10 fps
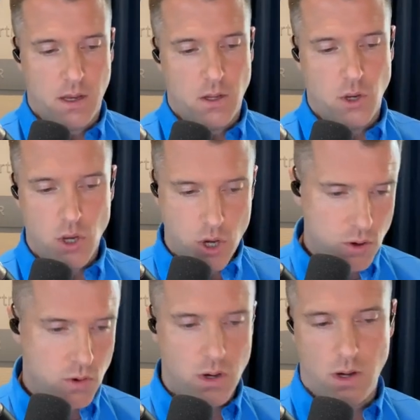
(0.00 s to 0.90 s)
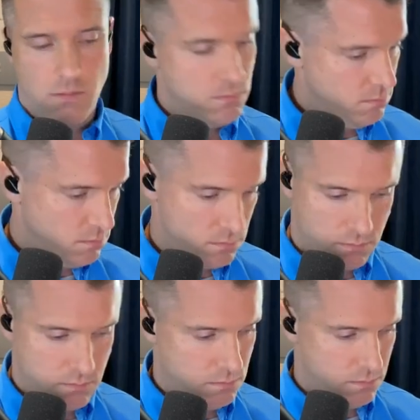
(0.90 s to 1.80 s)
No
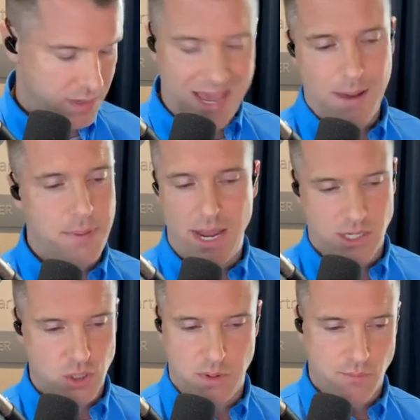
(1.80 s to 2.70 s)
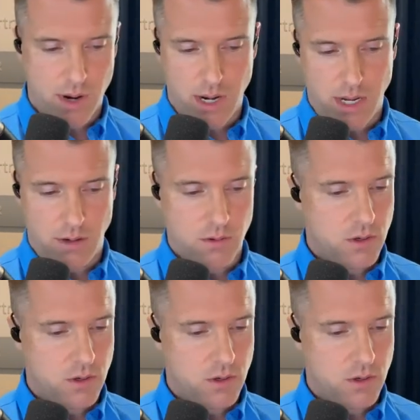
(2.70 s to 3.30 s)
campaign should be running